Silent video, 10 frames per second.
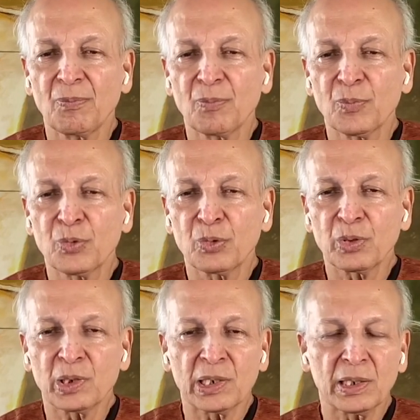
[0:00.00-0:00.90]
so you
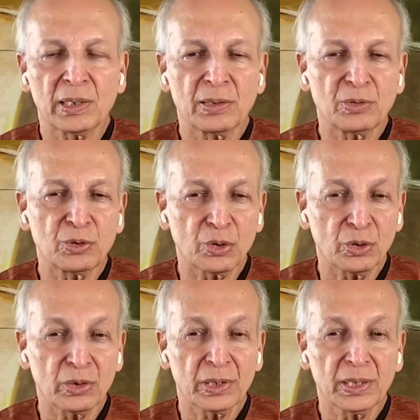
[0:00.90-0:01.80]
can
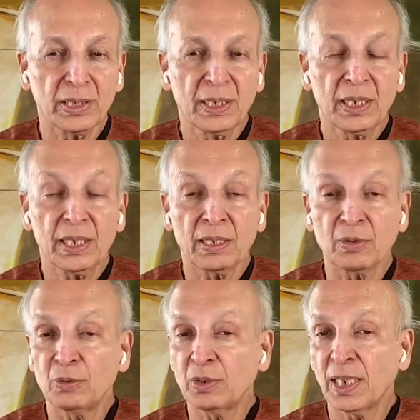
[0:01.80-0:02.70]
enjoy a
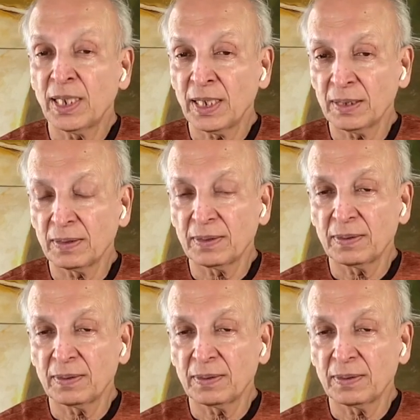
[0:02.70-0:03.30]
good health